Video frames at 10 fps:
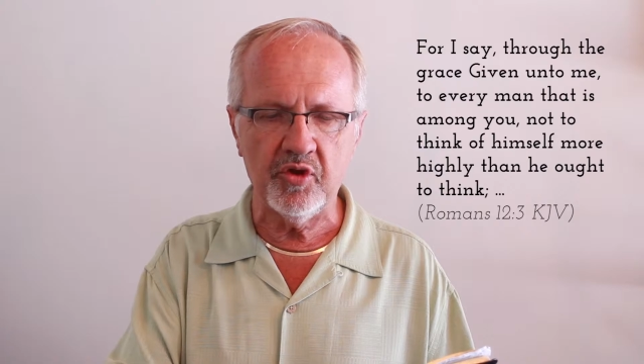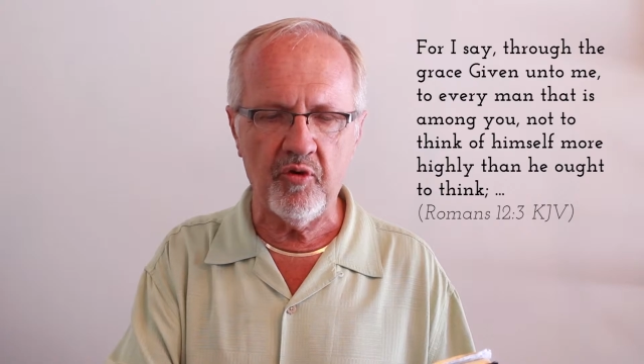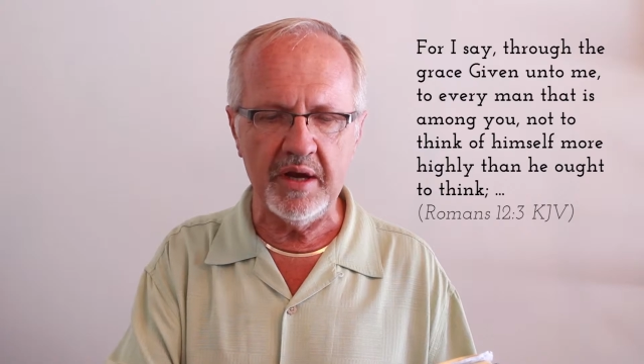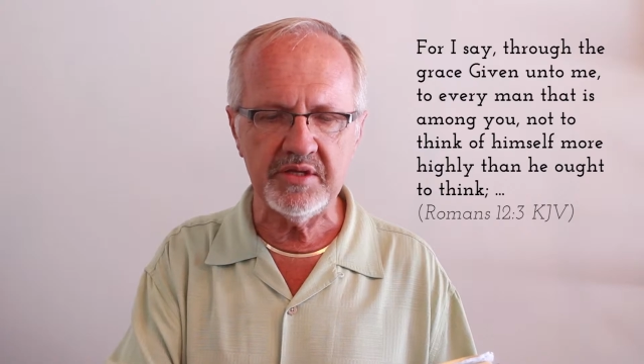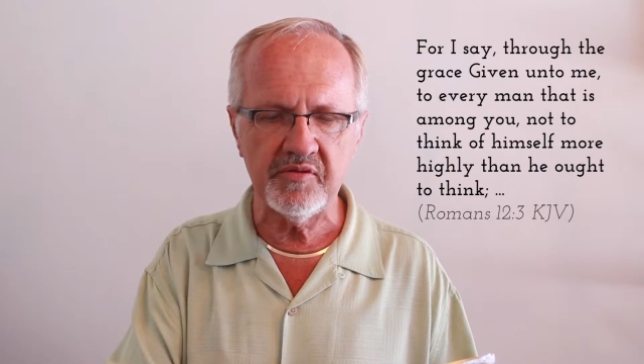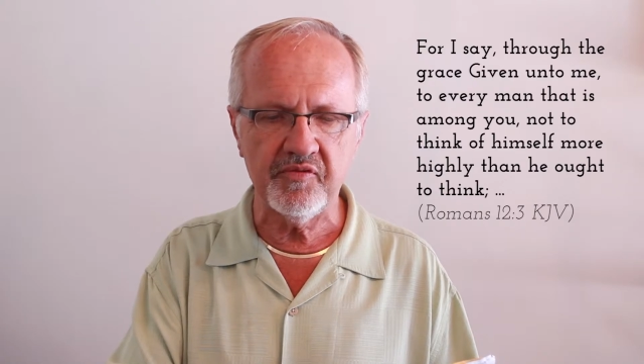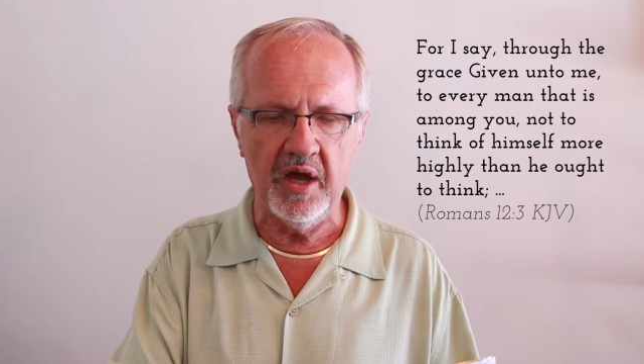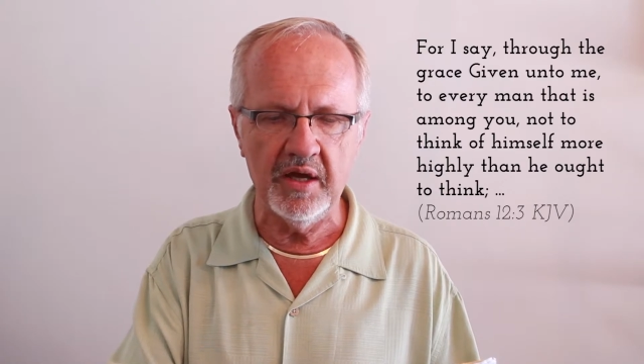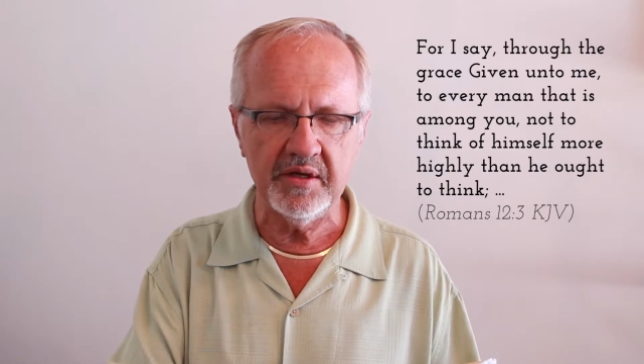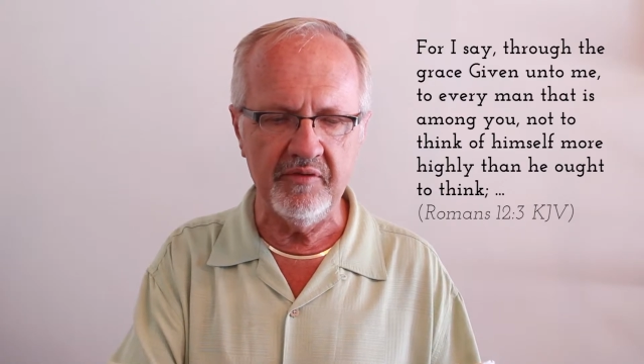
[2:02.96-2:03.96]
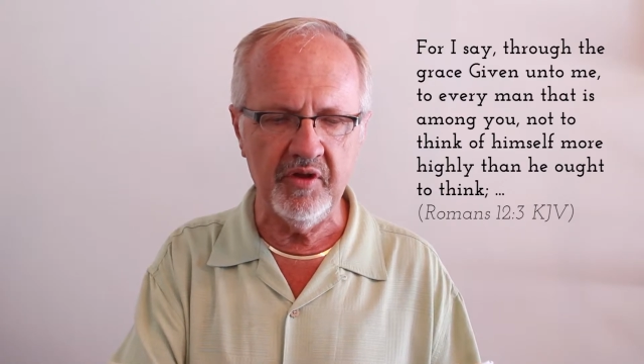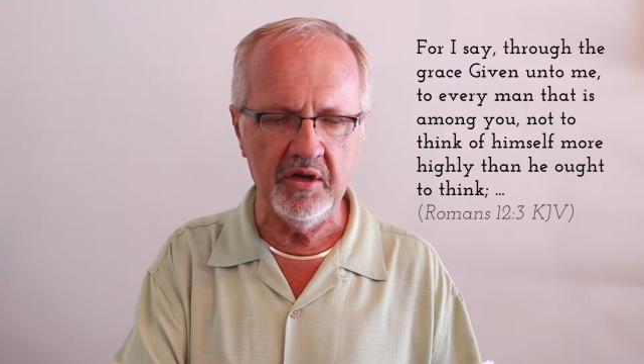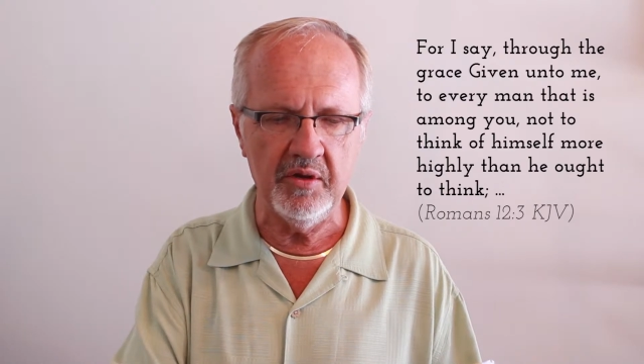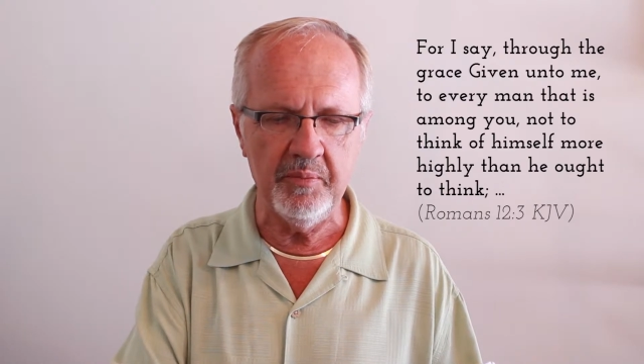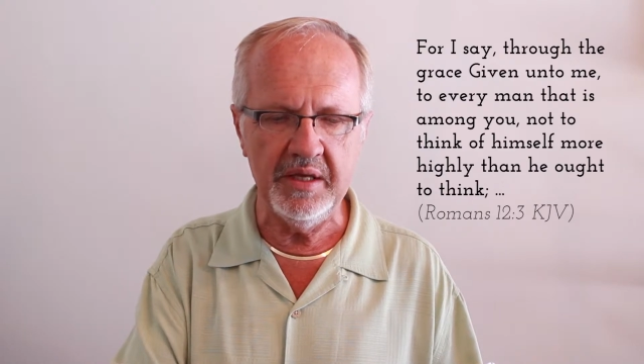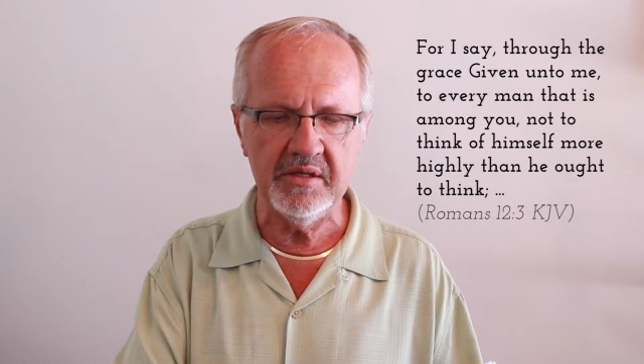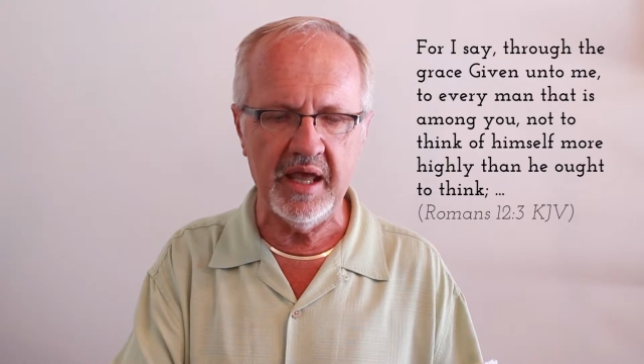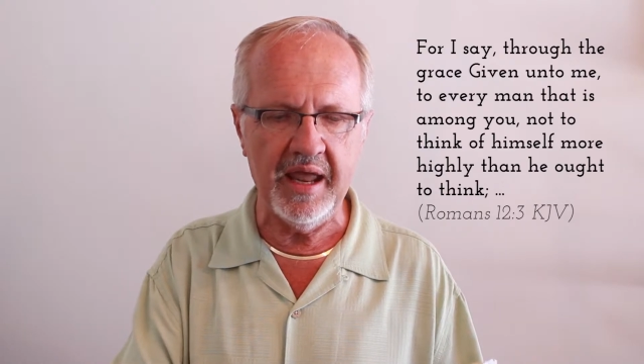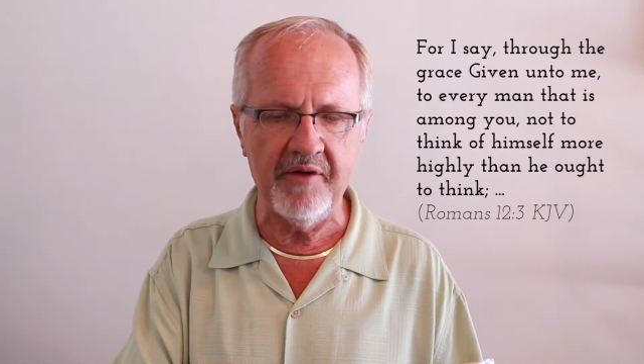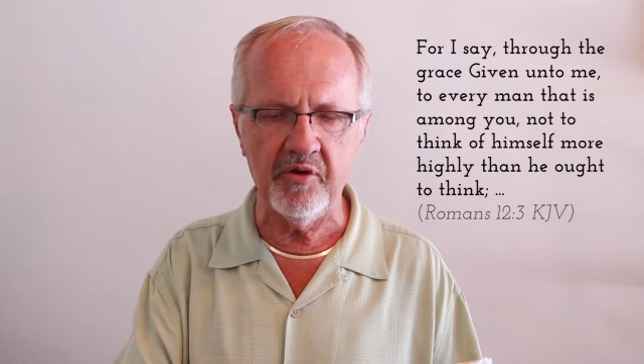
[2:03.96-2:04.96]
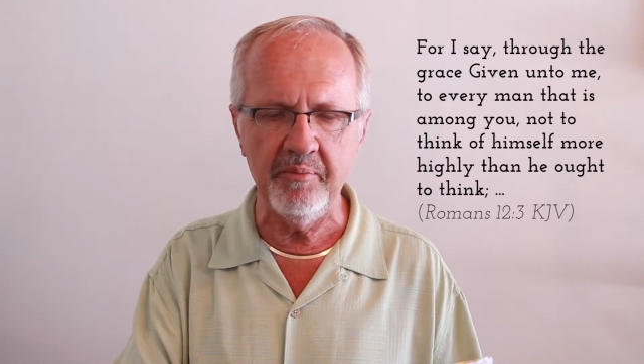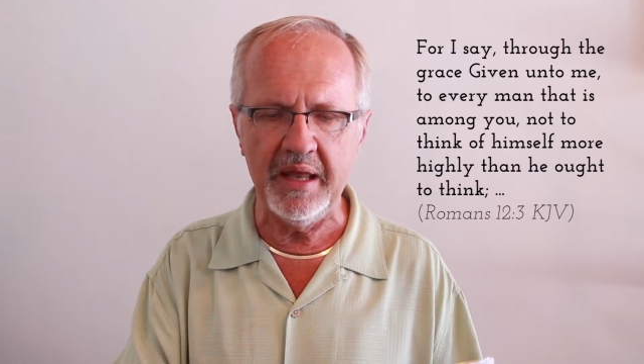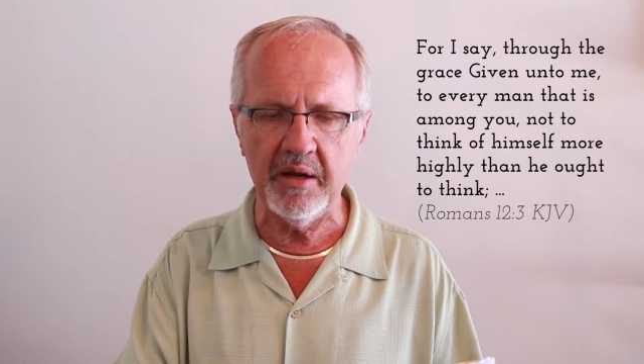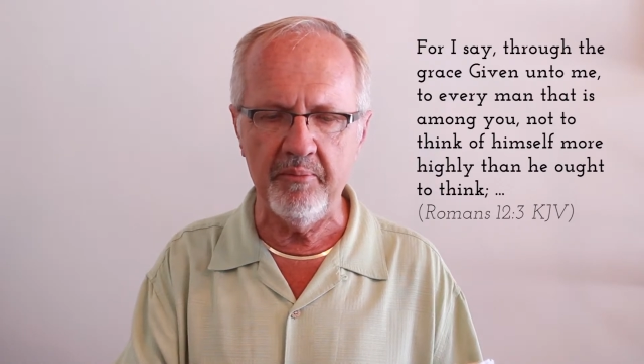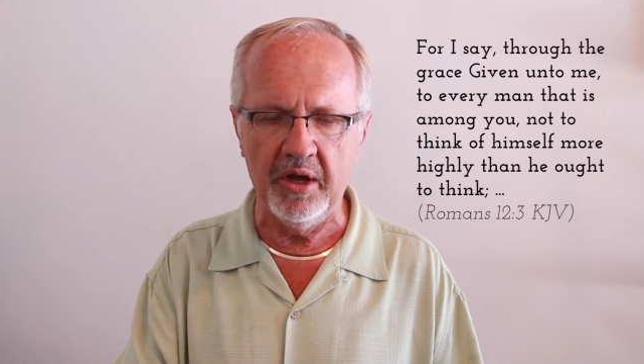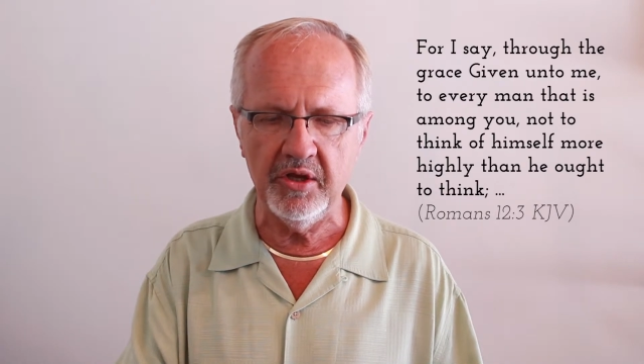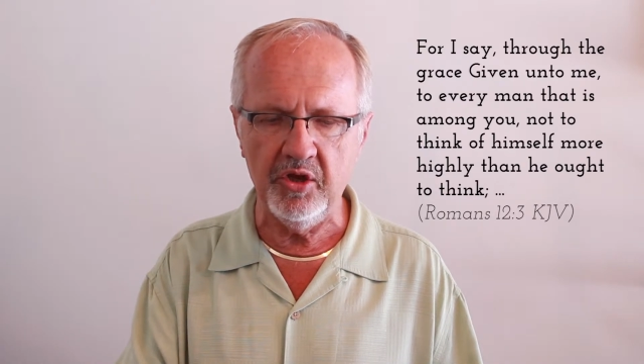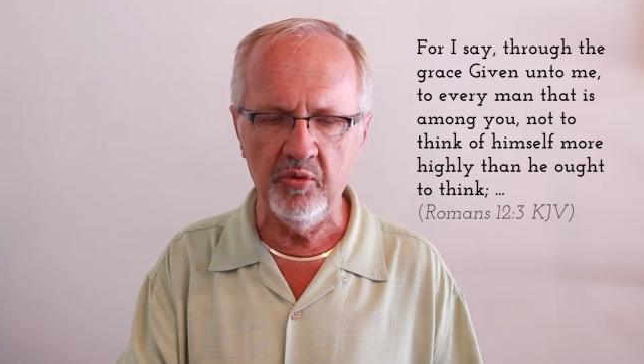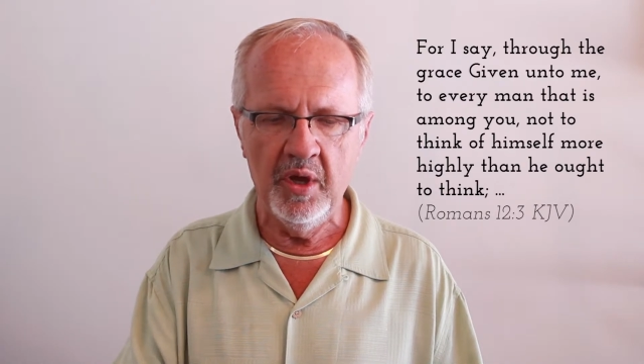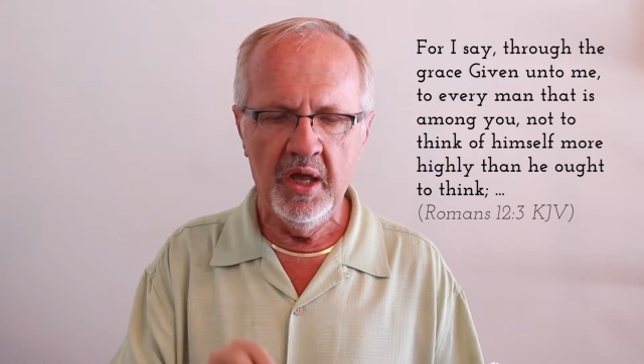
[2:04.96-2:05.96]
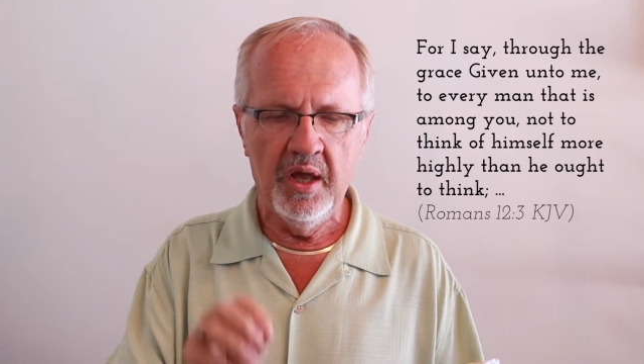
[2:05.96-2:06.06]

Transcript: the grace of God given unto me to every man among you,